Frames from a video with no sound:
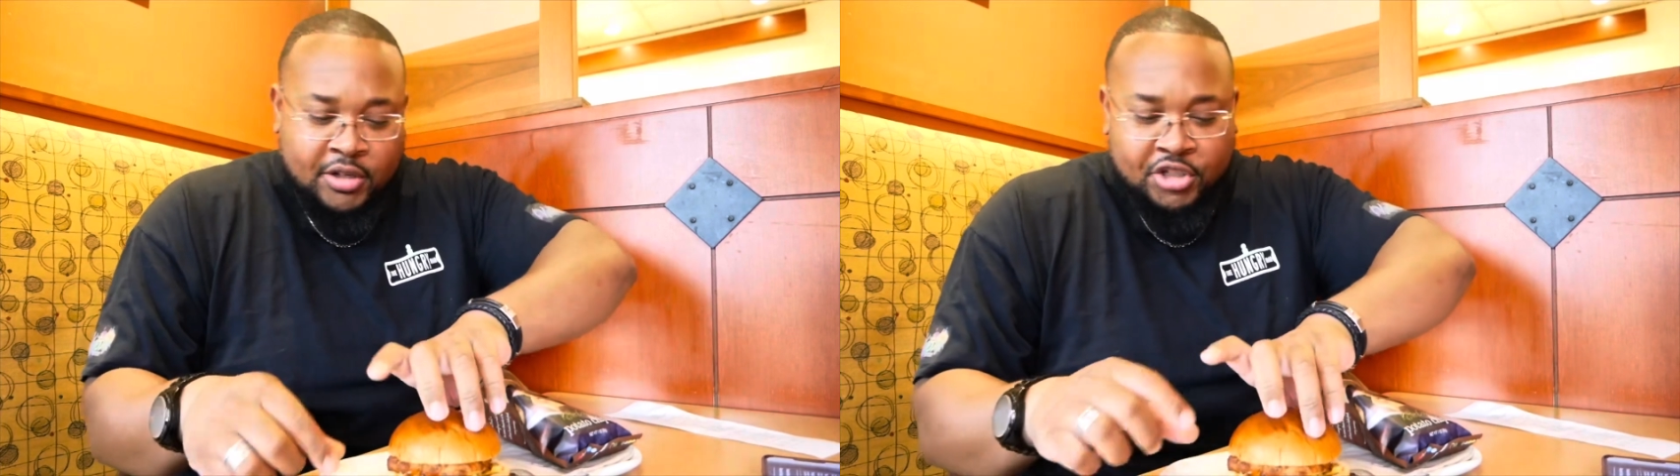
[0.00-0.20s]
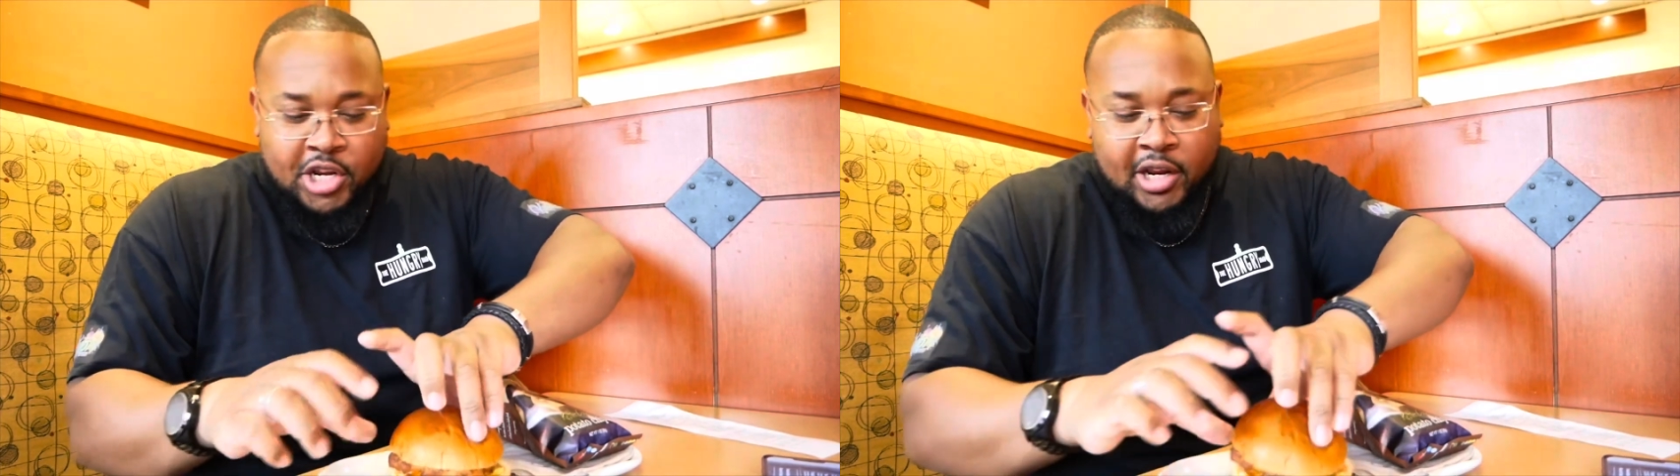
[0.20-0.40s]

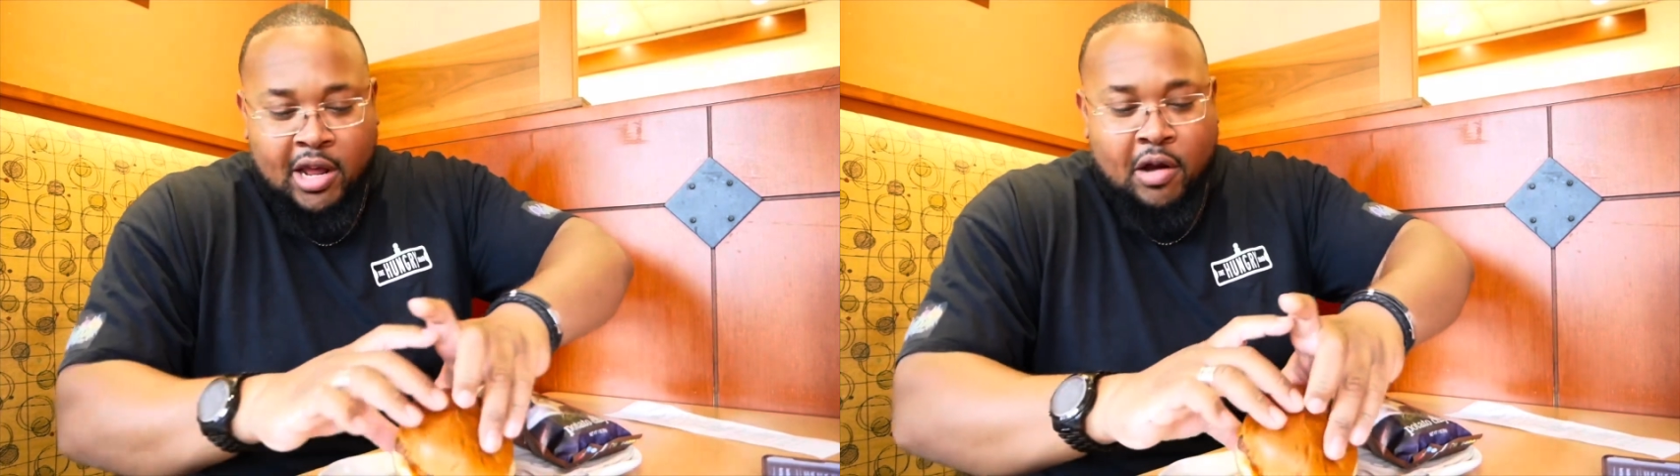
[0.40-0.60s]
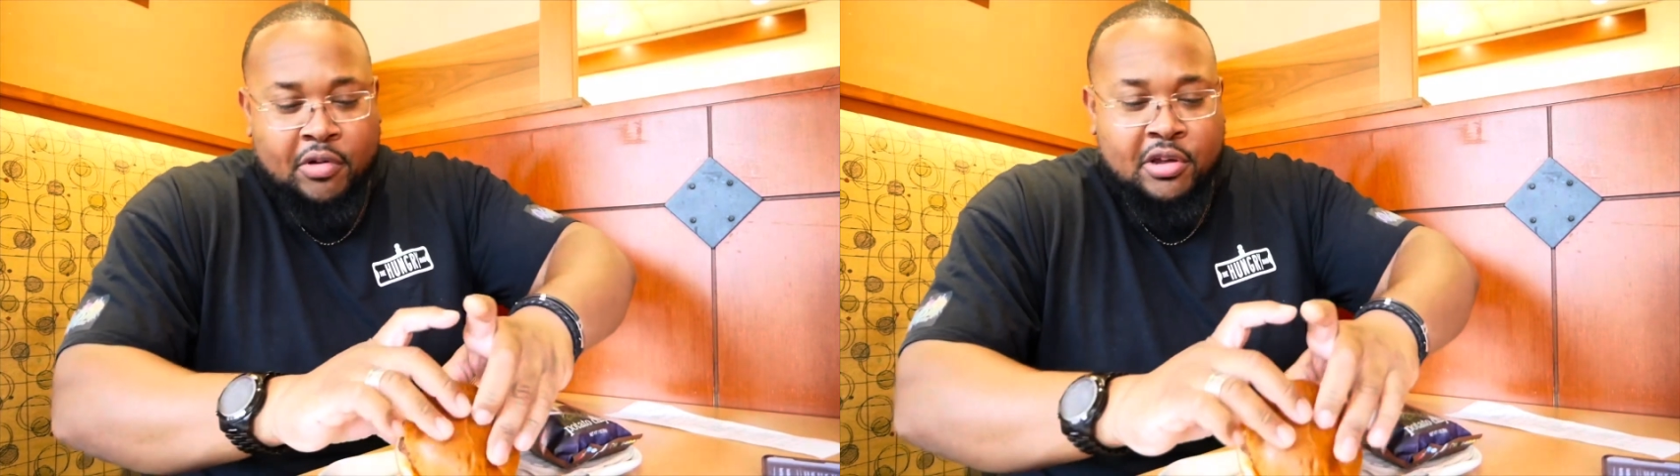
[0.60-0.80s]
Check it
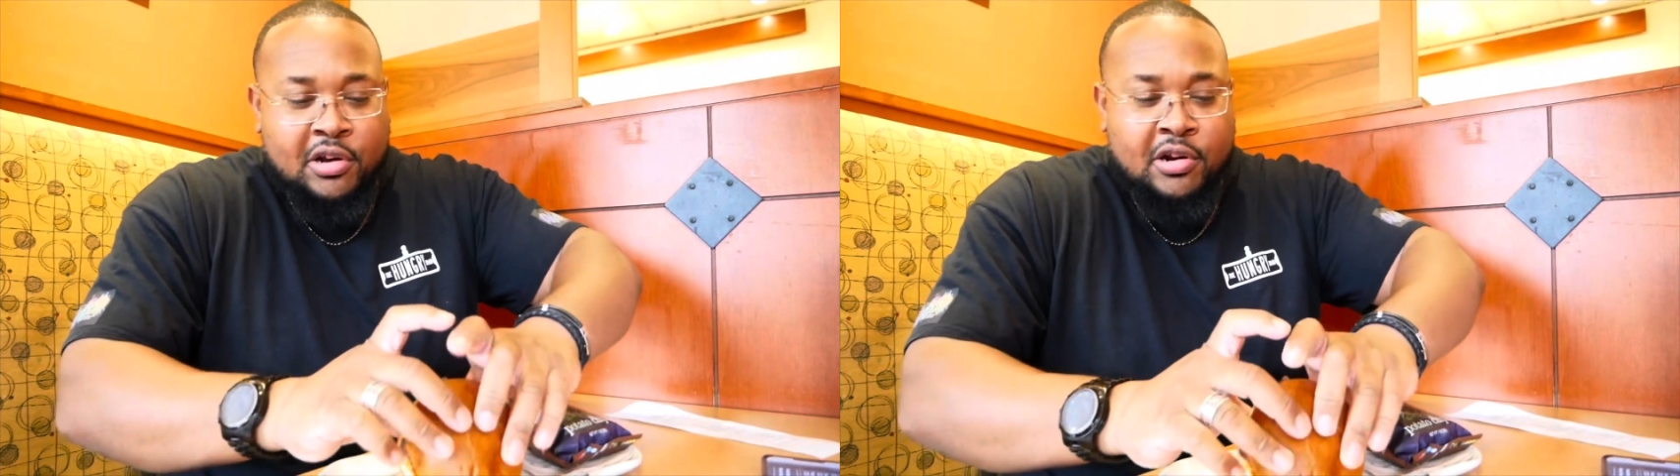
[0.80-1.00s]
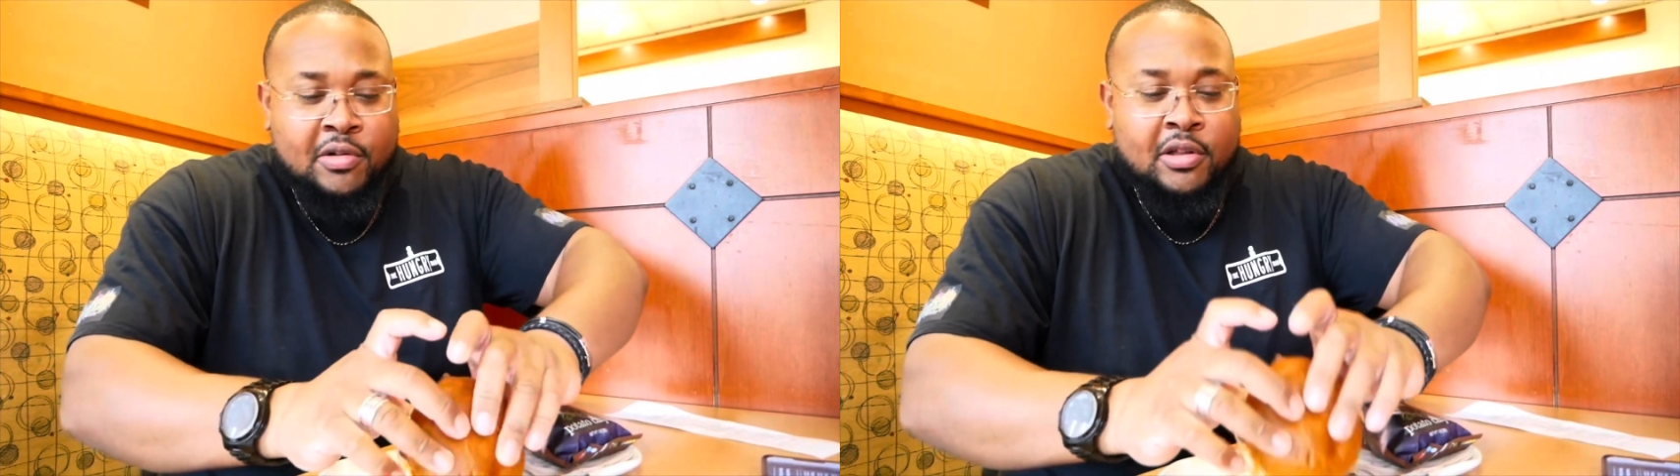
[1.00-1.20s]
out
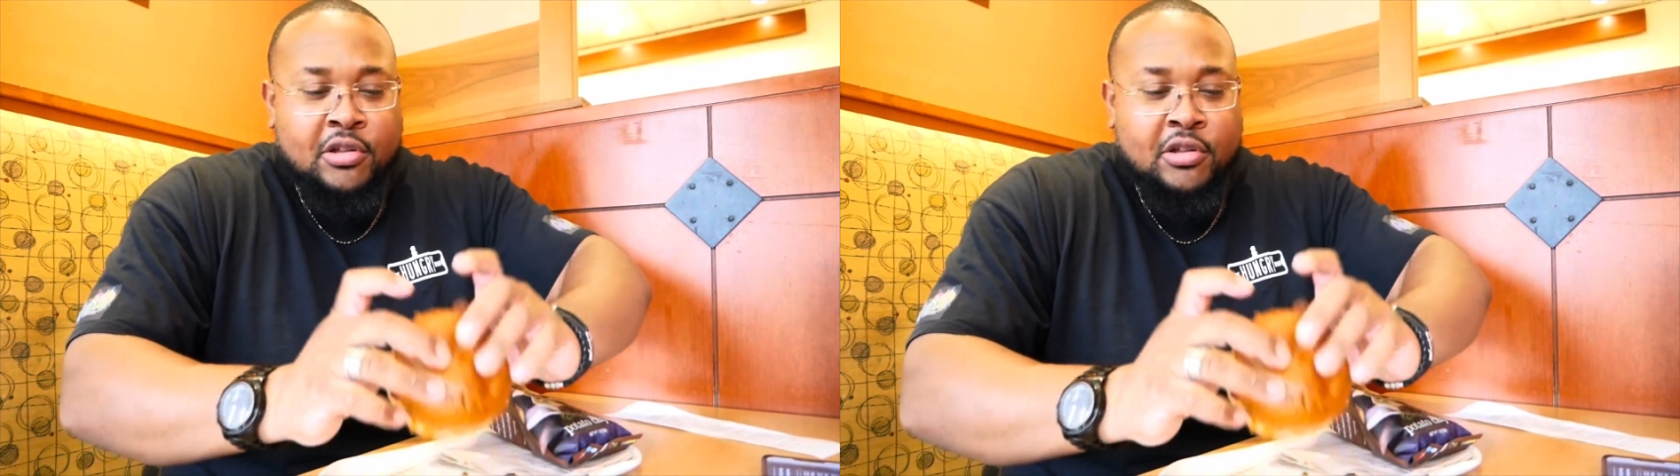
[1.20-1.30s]
here.